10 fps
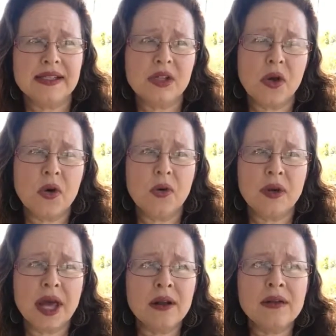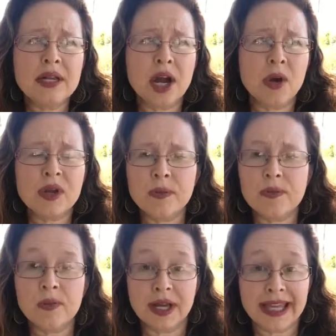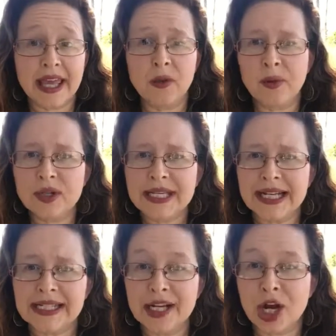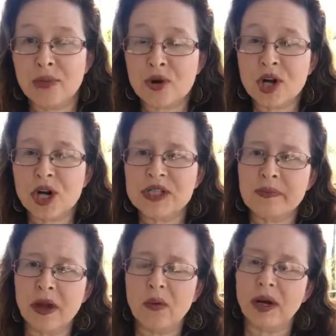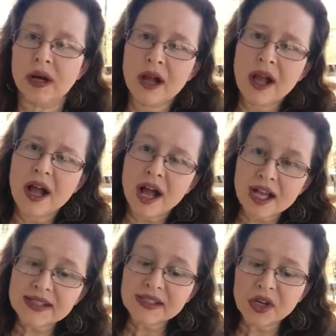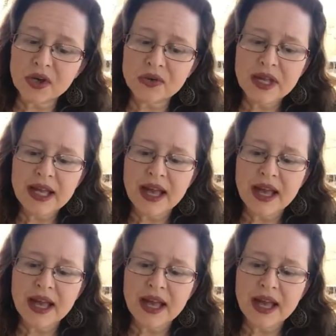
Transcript: So not only are we, again, protecting our borders, but we're also